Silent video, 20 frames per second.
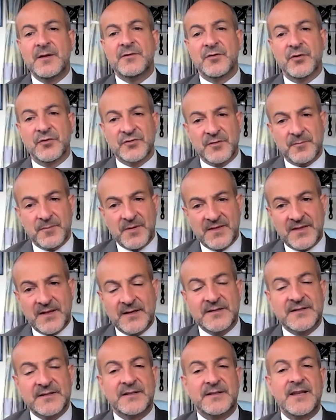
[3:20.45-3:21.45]
Those have been
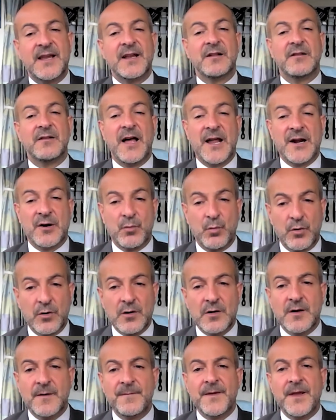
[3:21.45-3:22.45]
things that take a lot of
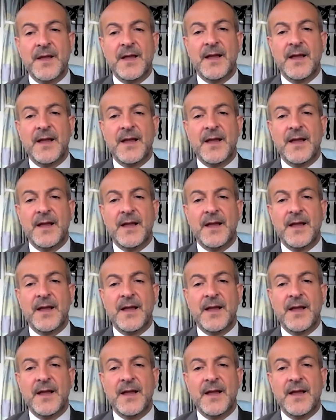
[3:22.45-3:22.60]
work